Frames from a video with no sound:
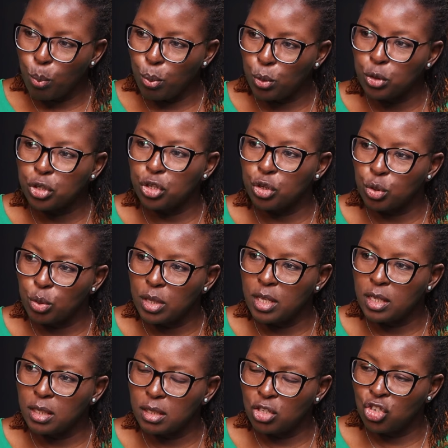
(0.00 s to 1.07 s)
pushed to
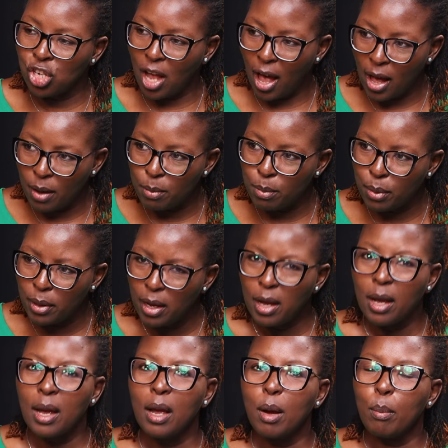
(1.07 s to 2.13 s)
this jab,
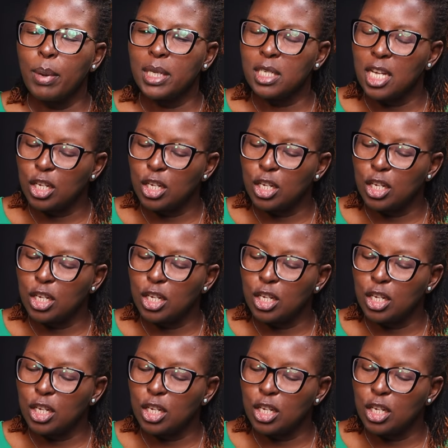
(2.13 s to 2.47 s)
but